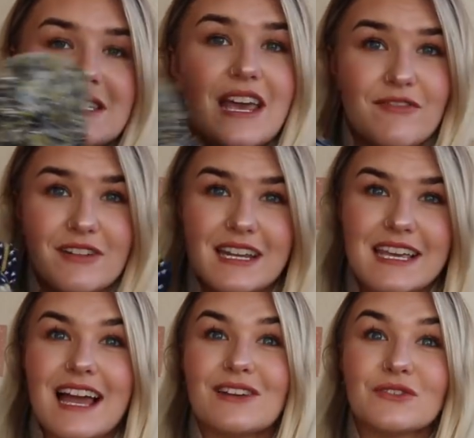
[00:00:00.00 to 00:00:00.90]
definitely
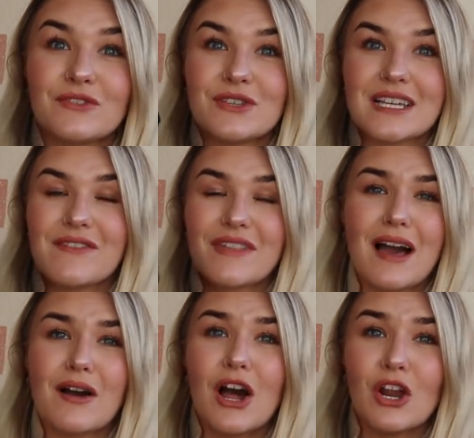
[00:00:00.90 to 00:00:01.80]
get a lot of use out of
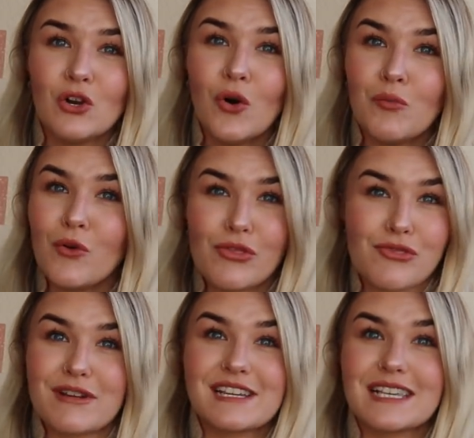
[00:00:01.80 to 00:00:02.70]
that, a lot more than
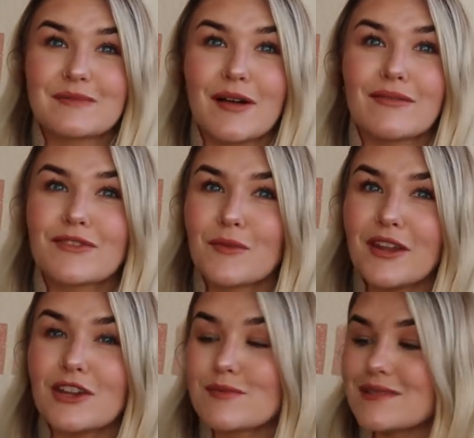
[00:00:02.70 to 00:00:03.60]
3 to 6 months,
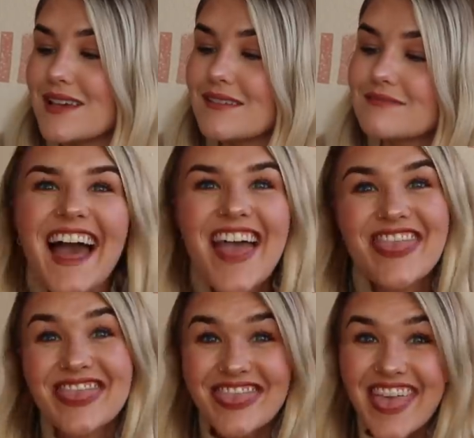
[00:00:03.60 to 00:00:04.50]
100%.
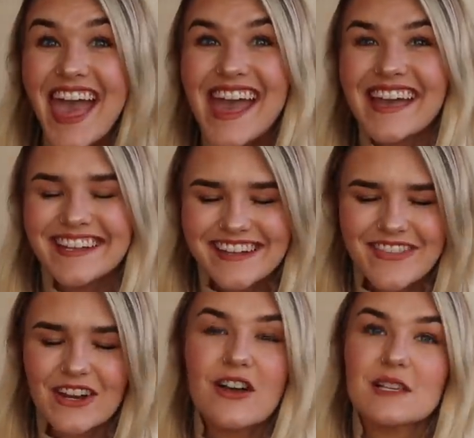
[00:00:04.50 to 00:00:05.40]
And then
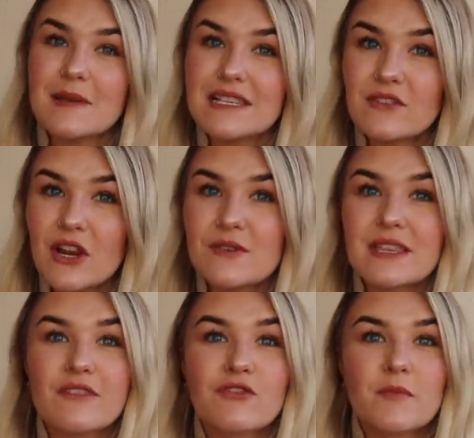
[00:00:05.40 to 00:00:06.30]
the last piece of
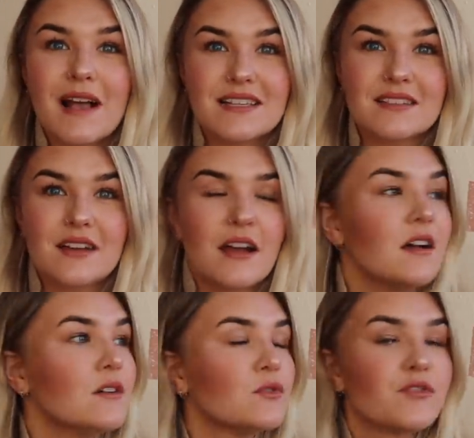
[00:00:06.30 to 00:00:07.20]
clothing from
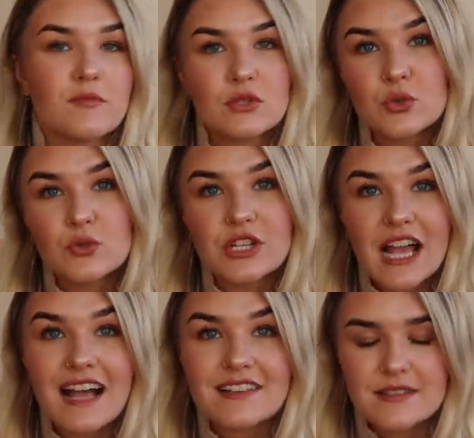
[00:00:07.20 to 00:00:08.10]
ASDA, or from George
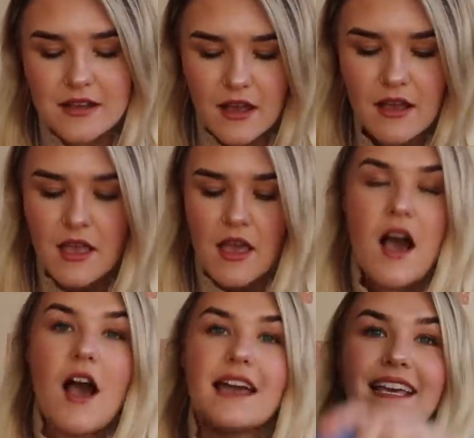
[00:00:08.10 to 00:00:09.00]
at ASDA,
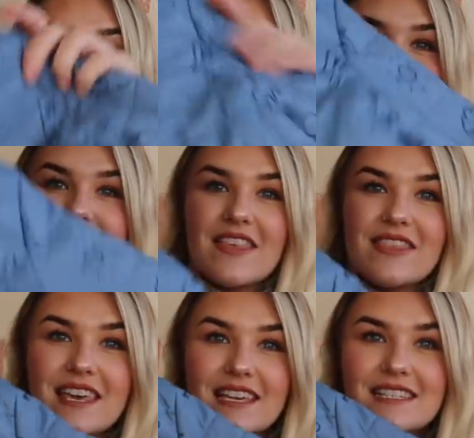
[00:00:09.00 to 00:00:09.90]
is
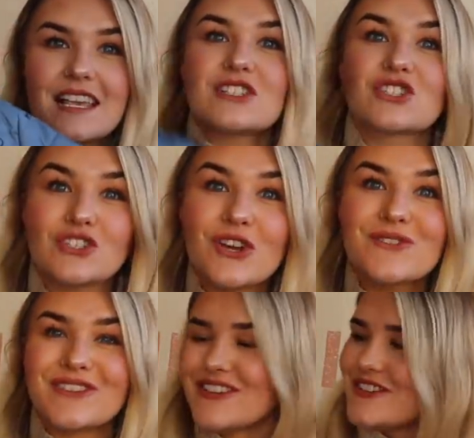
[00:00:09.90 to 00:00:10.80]
this
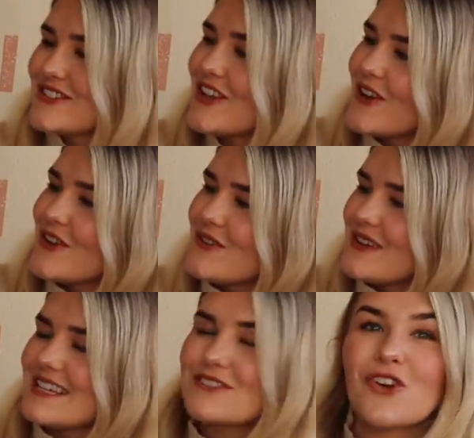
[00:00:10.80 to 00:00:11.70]
snowsuit. So
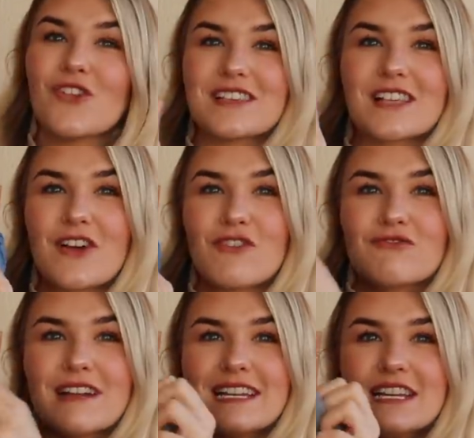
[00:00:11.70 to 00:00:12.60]
he's got this like
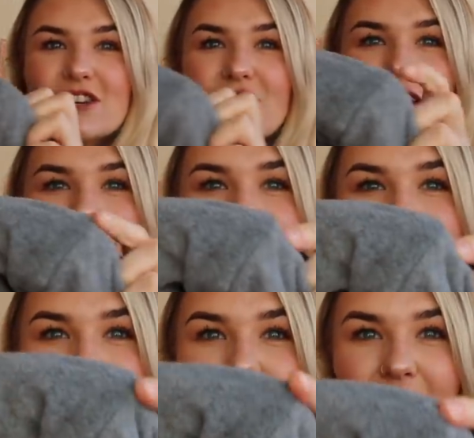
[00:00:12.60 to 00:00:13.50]
really
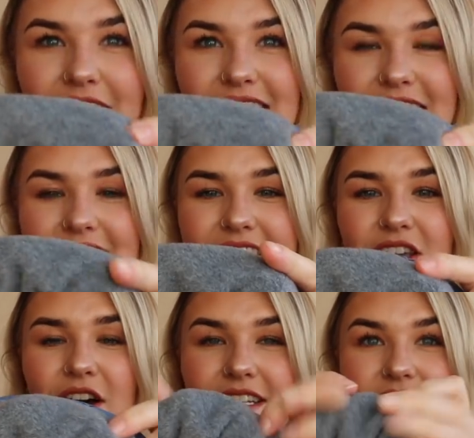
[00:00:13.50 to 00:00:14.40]
nice lining
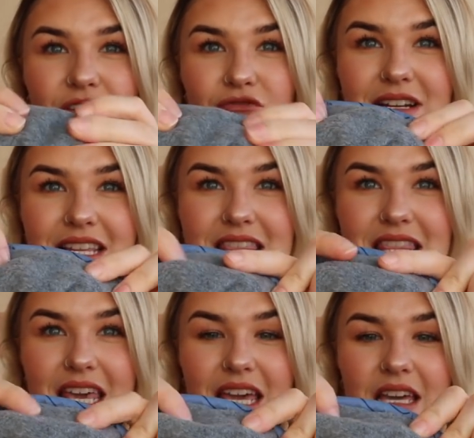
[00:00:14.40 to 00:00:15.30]
inside. It's like a really
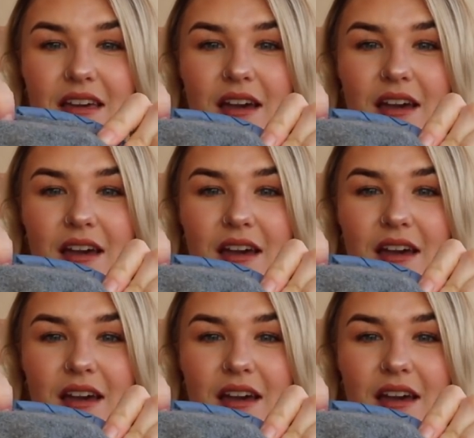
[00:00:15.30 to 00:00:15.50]
thick